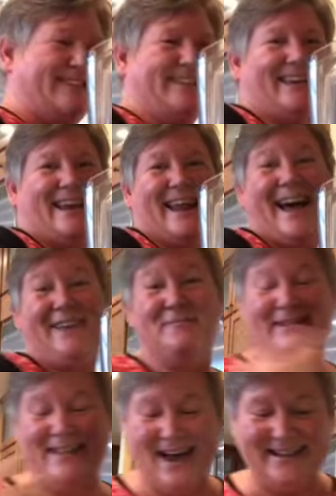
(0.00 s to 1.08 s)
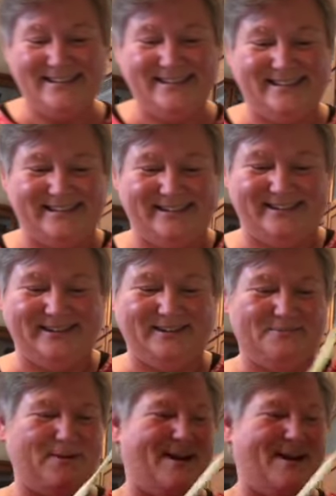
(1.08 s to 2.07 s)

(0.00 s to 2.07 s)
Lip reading: You gotta have molasses in gingerbread,